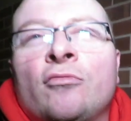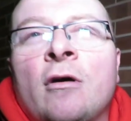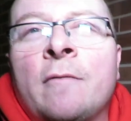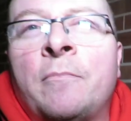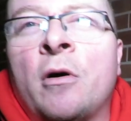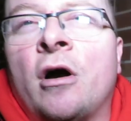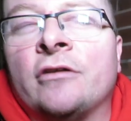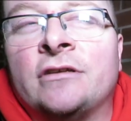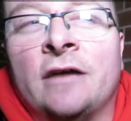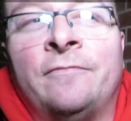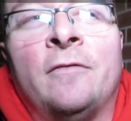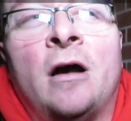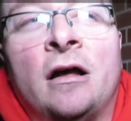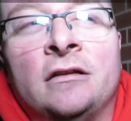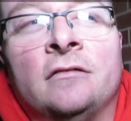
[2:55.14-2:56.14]
with a point. I'd
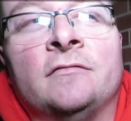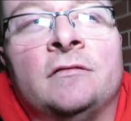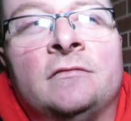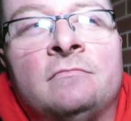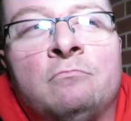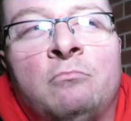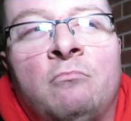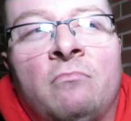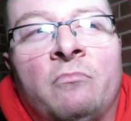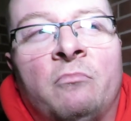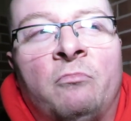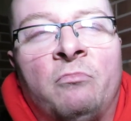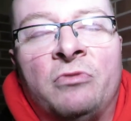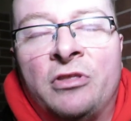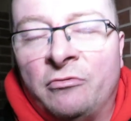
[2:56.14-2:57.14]
have
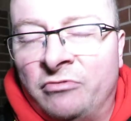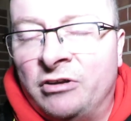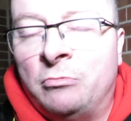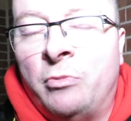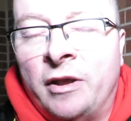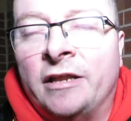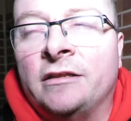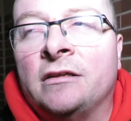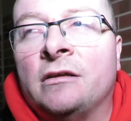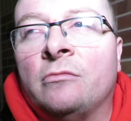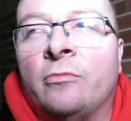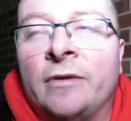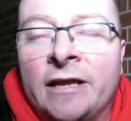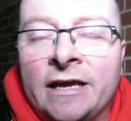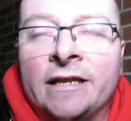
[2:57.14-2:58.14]
the win
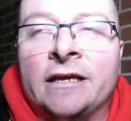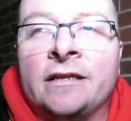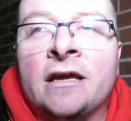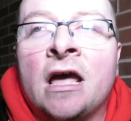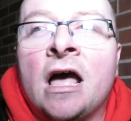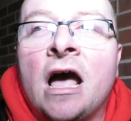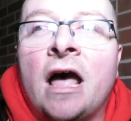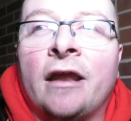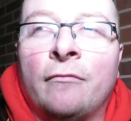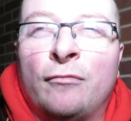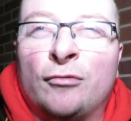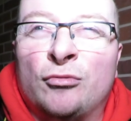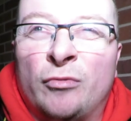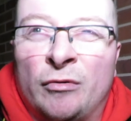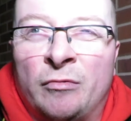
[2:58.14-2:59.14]
we needed, and I
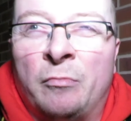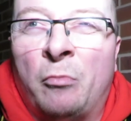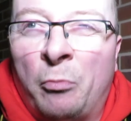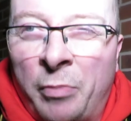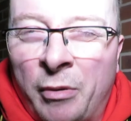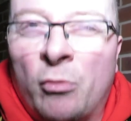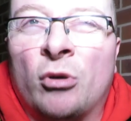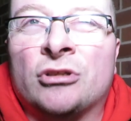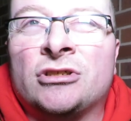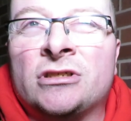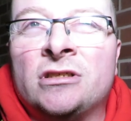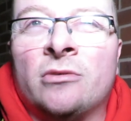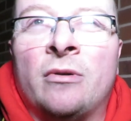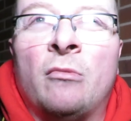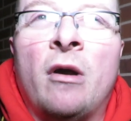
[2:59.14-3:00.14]
would have been
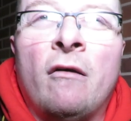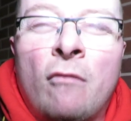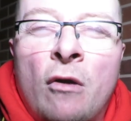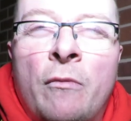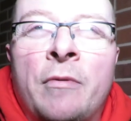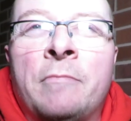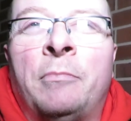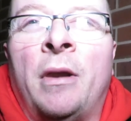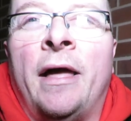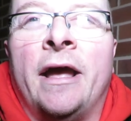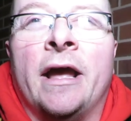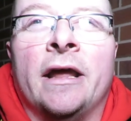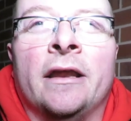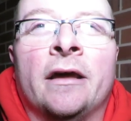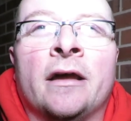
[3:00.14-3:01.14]
wanting the win. Where we've been
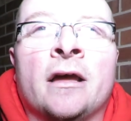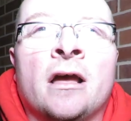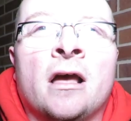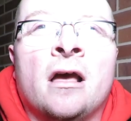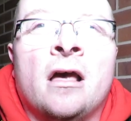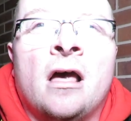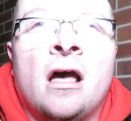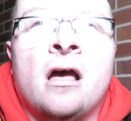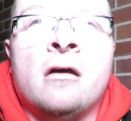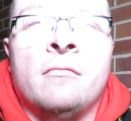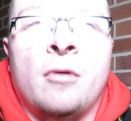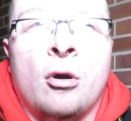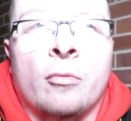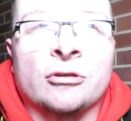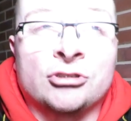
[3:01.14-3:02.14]
playing at the
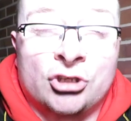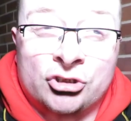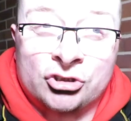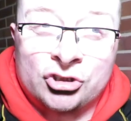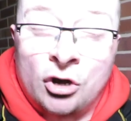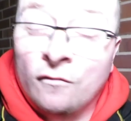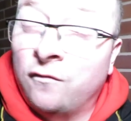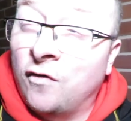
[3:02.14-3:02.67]
moment, and his own